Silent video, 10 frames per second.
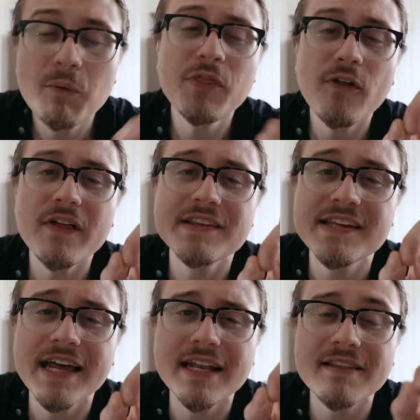Now with all that
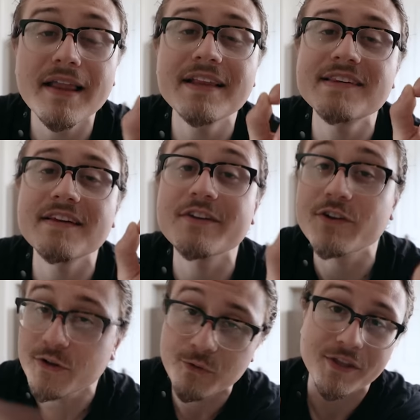said, let's
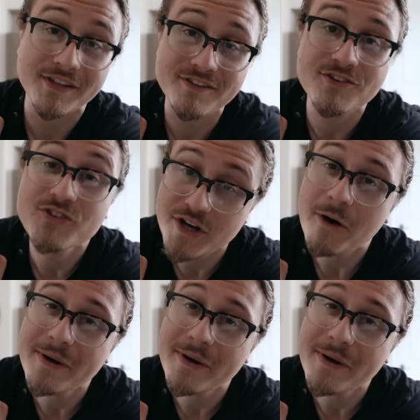do this, shall